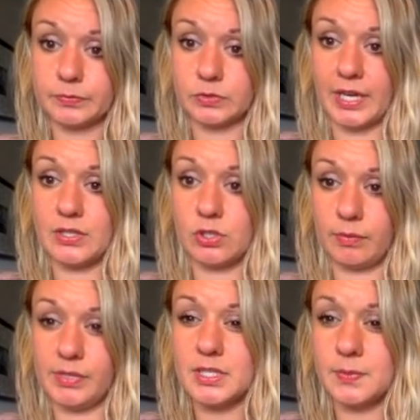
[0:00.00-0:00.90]
Okay, so let
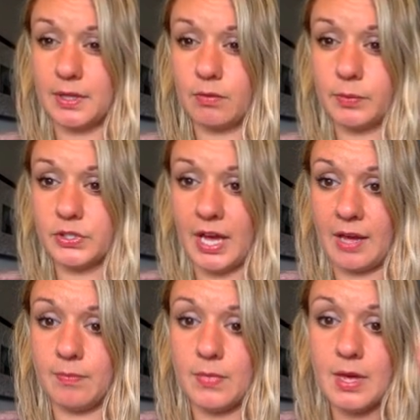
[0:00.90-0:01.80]
me explain that one more
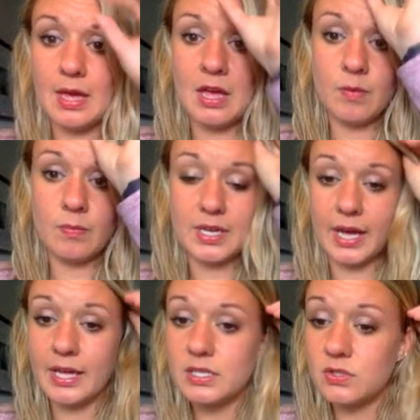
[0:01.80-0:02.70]
time.
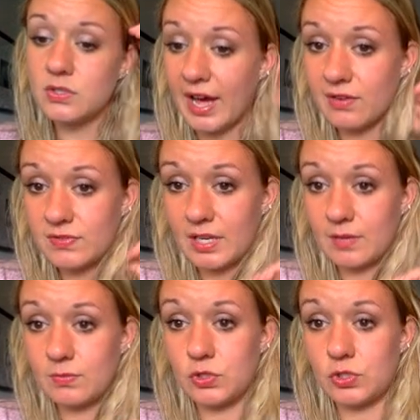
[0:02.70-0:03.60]
Because 5
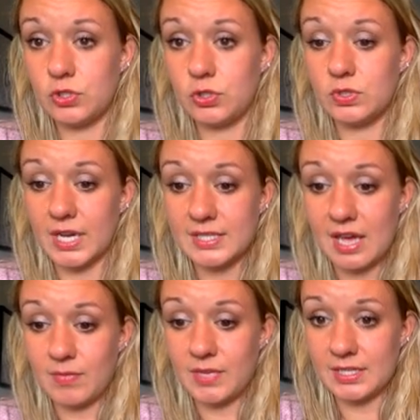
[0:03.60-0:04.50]
times 2 does
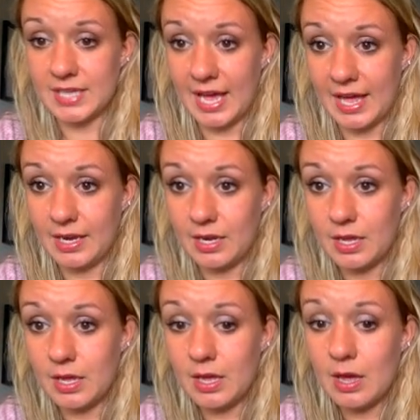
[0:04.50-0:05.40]
get me to 10,
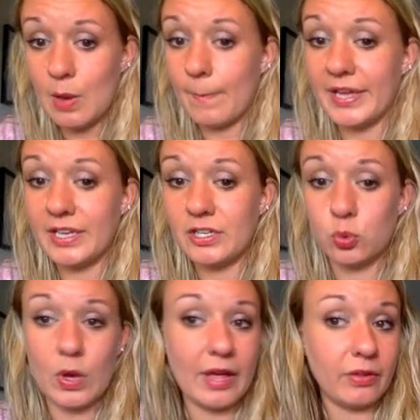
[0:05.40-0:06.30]
but
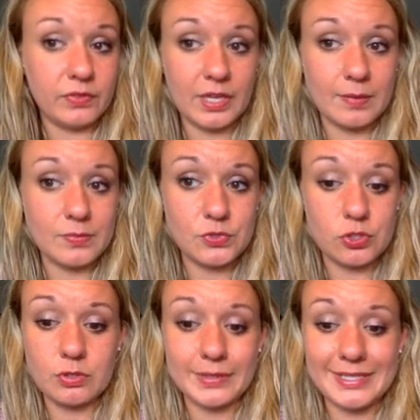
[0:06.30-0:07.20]
12 times
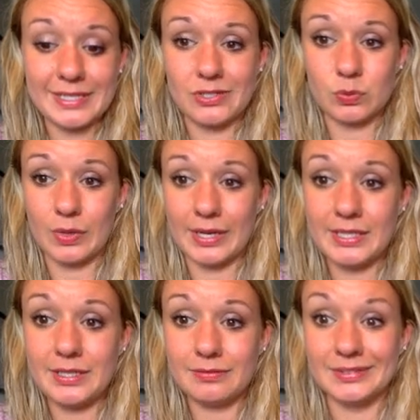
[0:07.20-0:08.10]
2 isn't
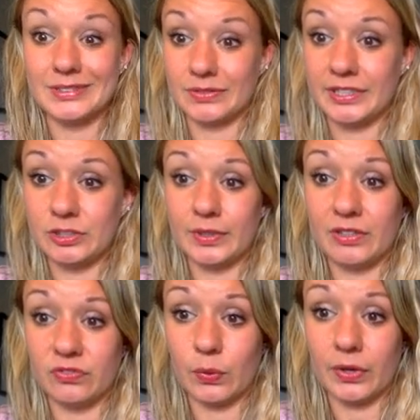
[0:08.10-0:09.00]
20, it's really
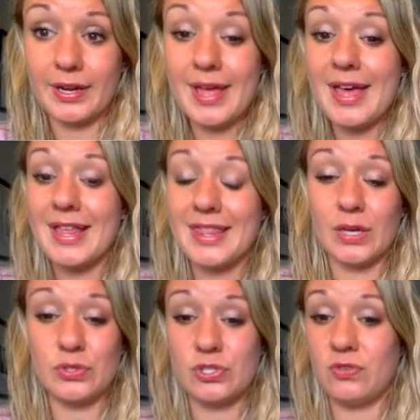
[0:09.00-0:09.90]
24,
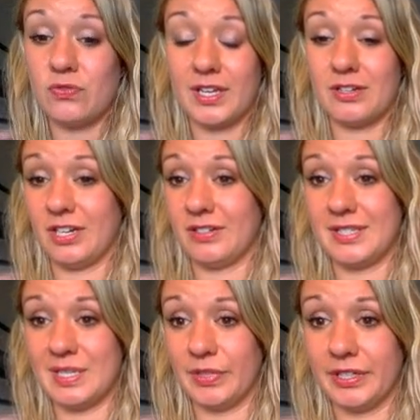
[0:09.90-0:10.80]
those two figures aren't
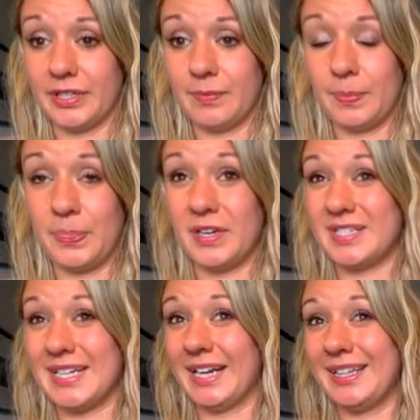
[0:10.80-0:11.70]
similar. Their
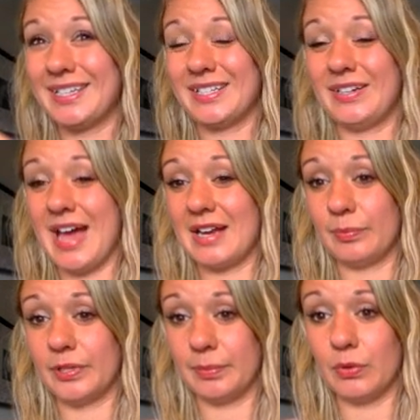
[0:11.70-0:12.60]
side lengths are not
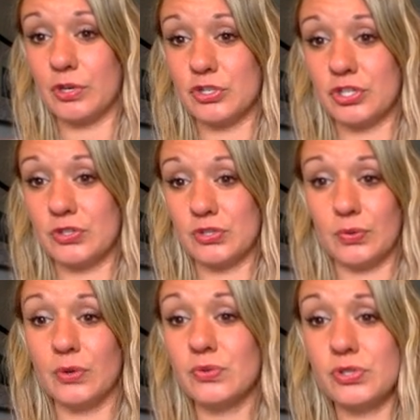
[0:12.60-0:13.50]
in proportion, so
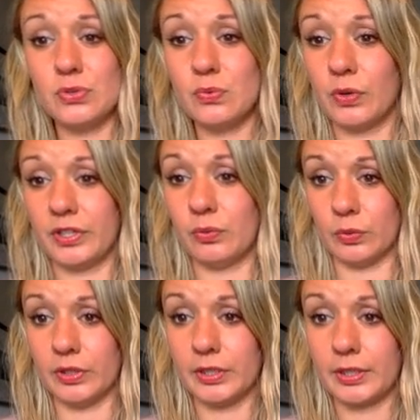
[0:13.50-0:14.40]
those two wouldn't
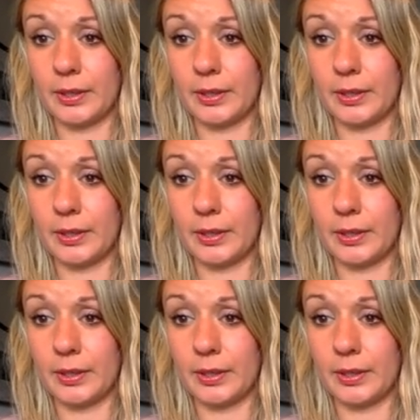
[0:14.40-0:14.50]
work.